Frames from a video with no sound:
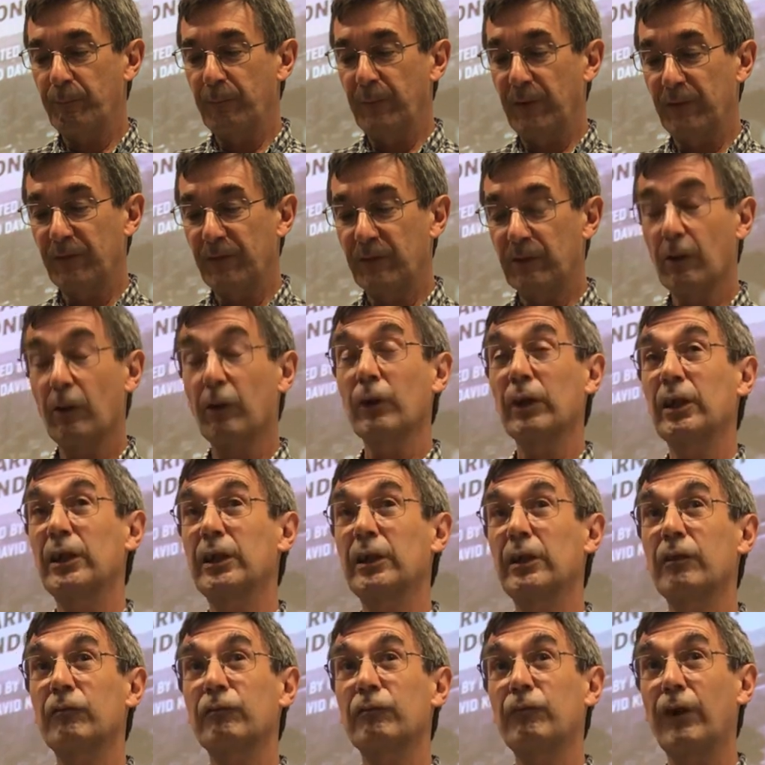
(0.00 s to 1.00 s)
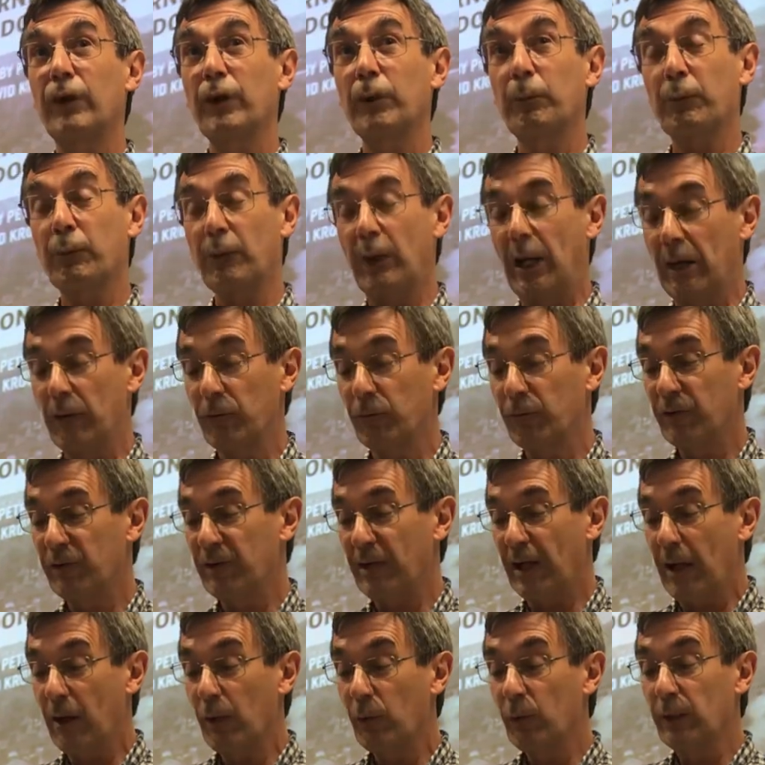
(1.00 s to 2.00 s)
historically a very proud
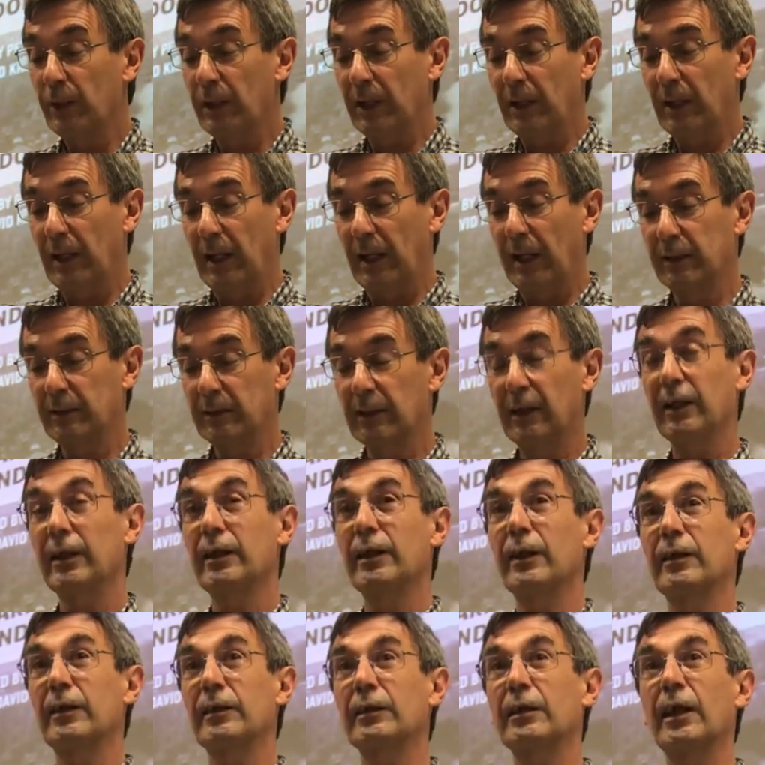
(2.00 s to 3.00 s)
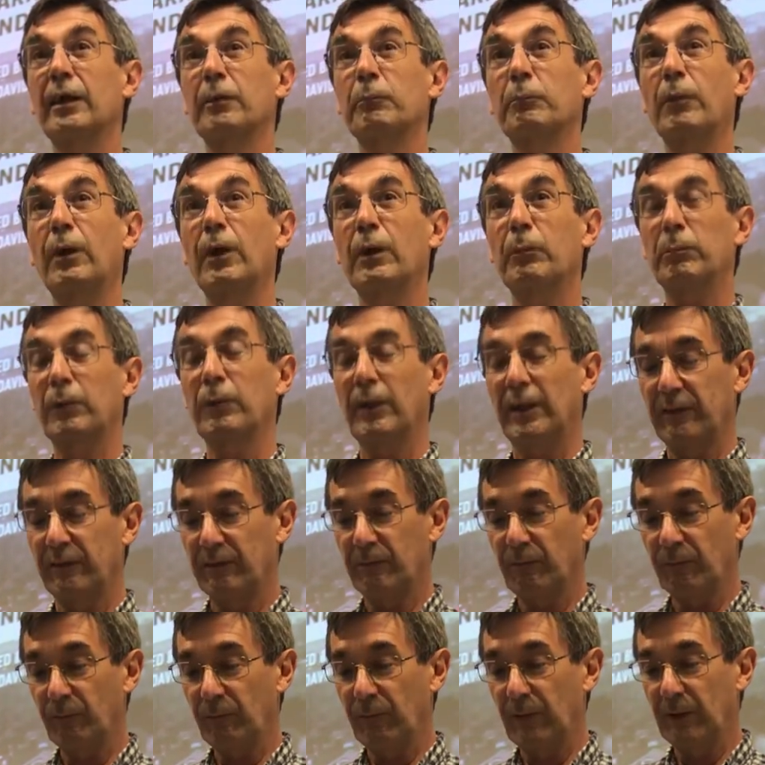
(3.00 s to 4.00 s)
town and a
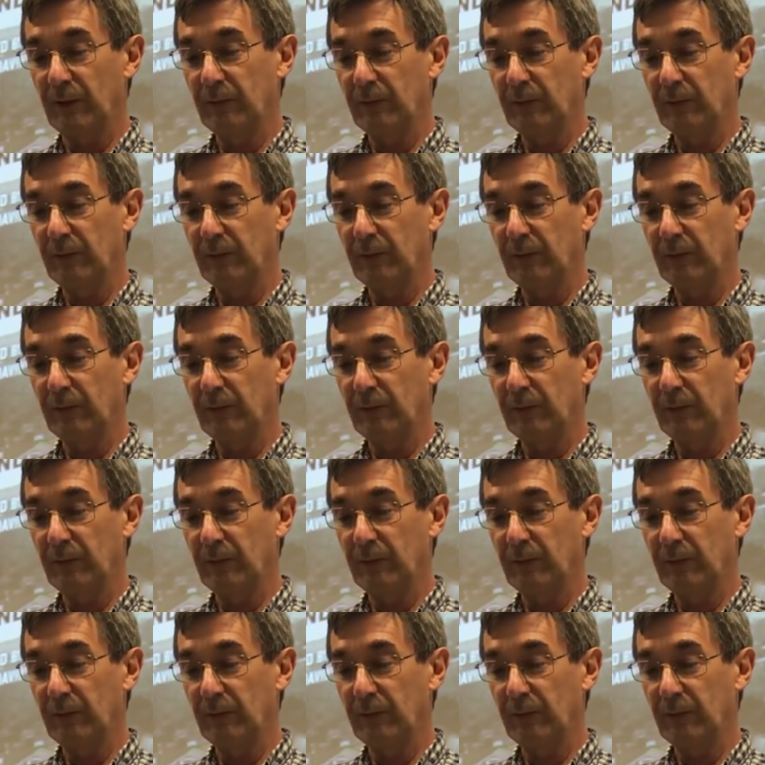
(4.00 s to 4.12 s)
place of